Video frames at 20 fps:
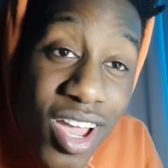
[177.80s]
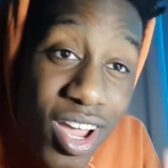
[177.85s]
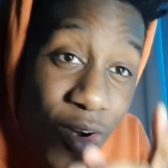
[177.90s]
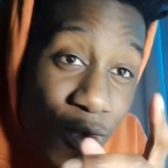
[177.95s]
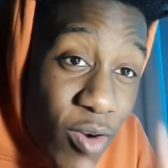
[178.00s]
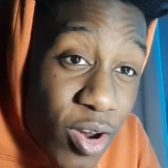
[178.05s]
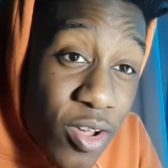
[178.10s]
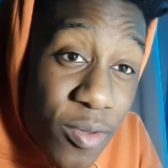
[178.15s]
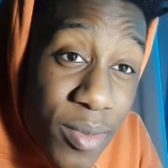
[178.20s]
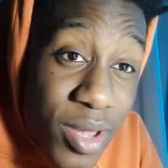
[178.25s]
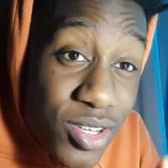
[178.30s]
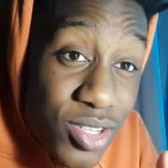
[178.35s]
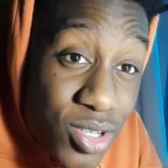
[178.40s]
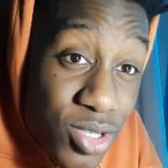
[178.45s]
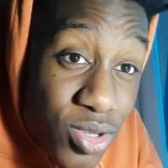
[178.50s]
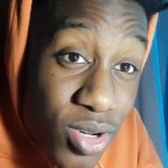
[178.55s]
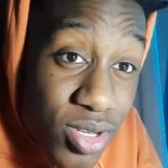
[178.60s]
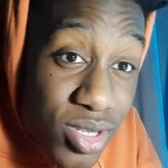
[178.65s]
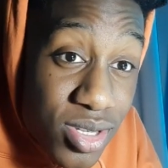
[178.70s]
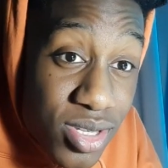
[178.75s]
recommend you
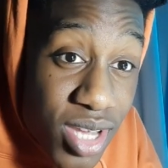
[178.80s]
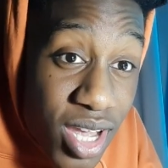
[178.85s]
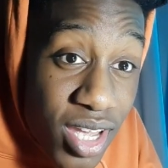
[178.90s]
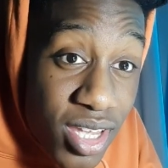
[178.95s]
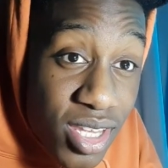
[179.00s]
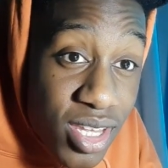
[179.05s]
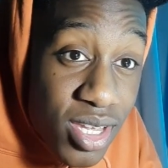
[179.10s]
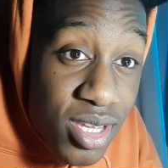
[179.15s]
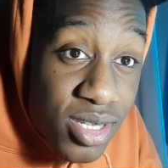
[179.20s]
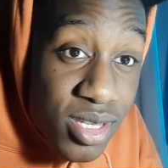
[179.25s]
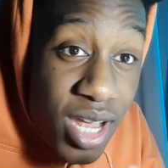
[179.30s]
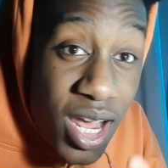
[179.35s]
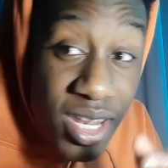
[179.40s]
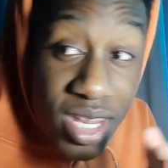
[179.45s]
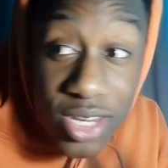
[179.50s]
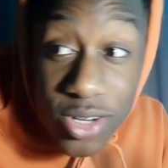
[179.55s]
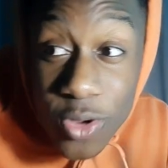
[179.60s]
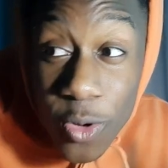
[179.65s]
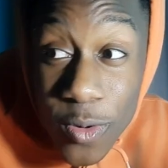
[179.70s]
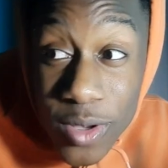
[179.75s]
join societies, and
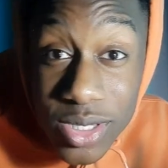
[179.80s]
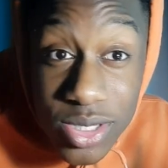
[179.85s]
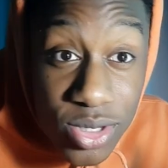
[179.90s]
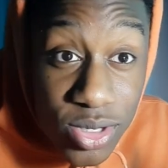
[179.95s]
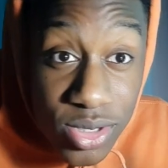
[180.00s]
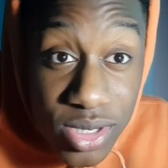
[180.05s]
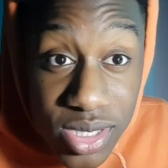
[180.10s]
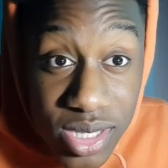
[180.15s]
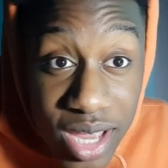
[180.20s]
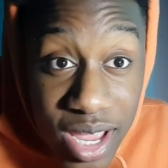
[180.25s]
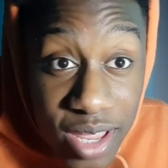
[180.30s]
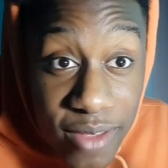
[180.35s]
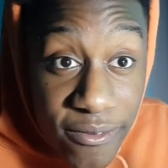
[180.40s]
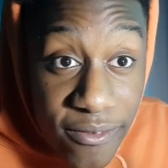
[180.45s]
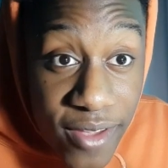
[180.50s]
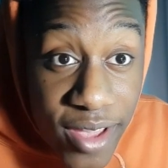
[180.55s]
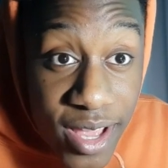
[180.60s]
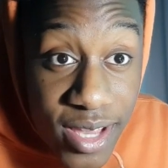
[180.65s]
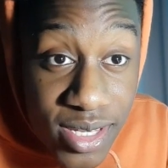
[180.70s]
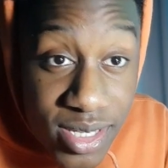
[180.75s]
they always do society
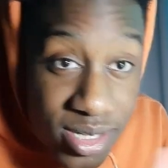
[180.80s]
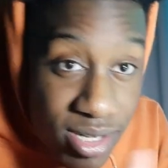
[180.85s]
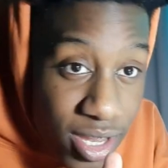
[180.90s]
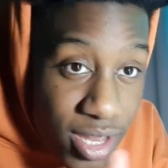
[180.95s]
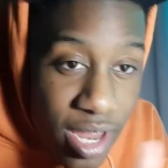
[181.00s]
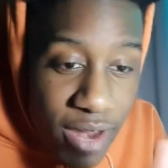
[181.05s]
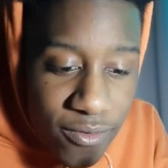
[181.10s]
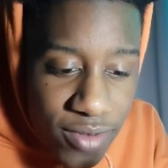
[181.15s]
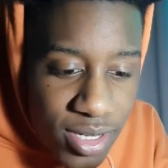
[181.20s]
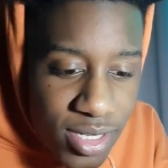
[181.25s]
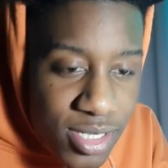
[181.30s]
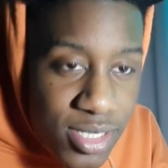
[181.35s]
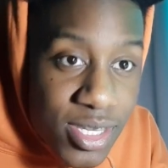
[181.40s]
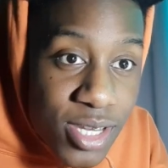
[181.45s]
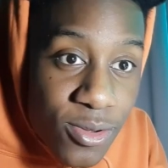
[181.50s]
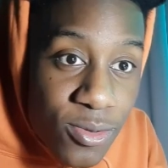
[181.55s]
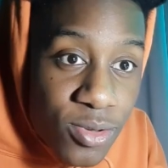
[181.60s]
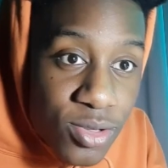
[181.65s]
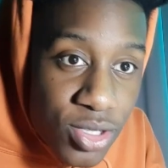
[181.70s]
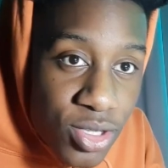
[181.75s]
fairs every
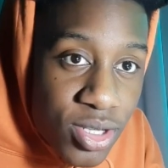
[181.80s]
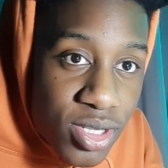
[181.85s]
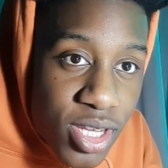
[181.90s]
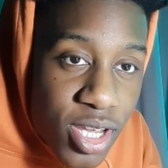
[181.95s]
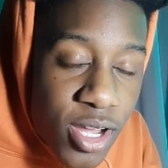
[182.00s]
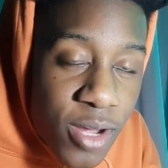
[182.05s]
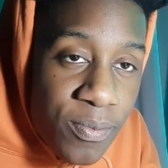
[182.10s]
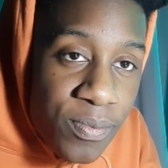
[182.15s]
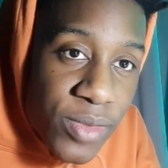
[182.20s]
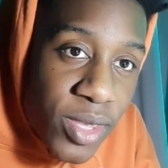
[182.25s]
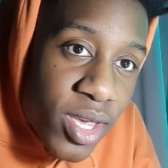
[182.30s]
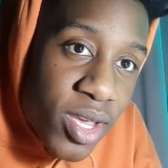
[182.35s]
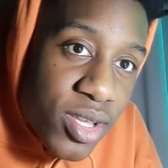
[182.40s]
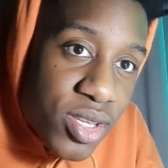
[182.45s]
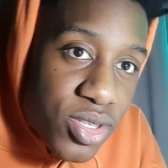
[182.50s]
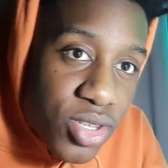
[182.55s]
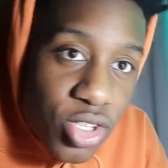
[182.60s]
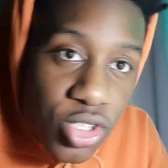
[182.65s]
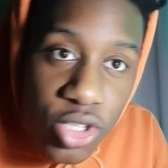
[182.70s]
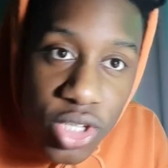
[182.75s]
single new term,
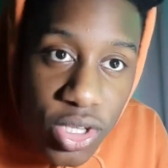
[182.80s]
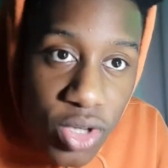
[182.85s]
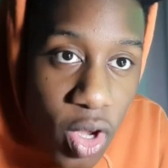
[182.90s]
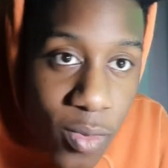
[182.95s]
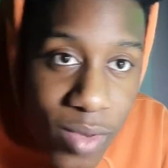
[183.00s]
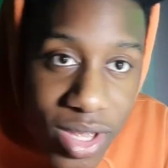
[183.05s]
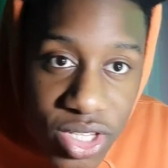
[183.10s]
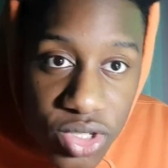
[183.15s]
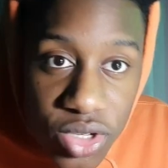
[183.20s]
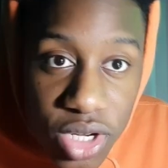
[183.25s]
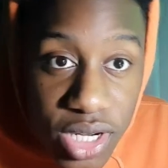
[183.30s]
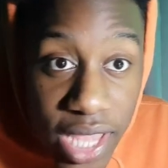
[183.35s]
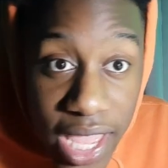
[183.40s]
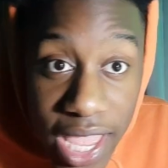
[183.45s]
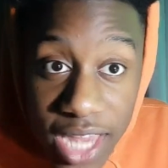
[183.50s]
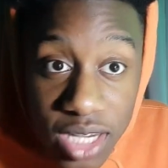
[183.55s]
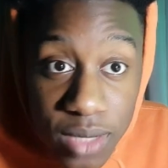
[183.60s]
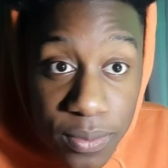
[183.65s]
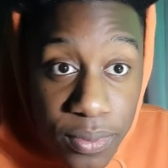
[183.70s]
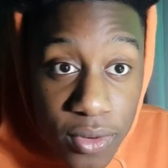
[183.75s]
so you can always join at
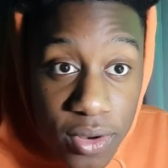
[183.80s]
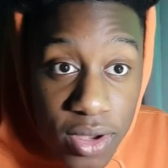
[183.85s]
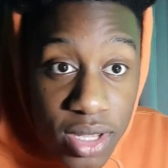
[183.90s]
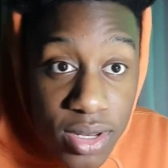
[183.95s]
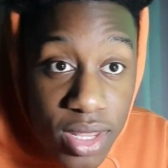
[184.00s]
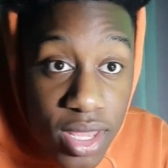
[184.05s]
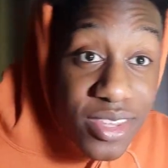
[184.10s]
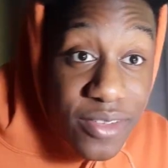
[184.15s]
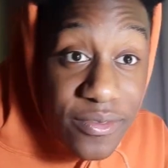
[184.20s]
any point. The